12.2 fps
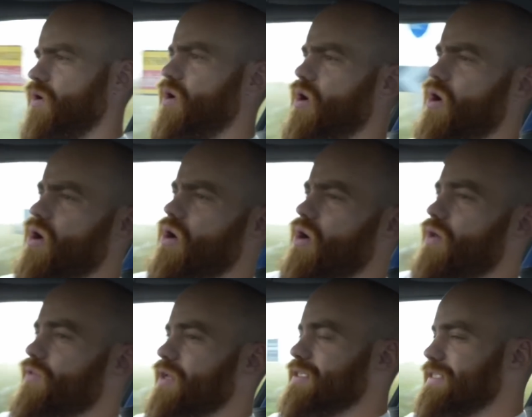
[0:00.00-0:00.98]

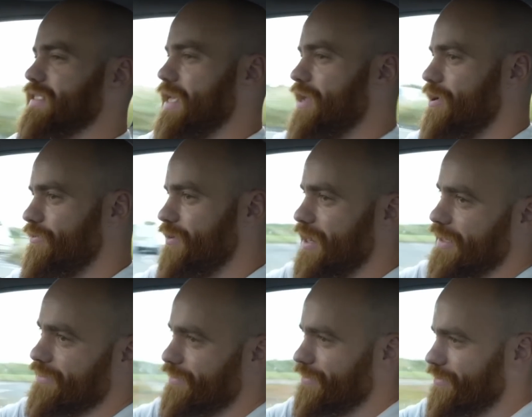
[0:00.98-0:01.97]
Oh, the
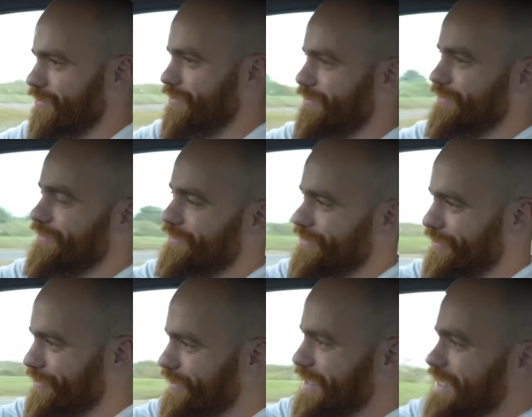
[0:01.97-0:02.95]
steering. Oh,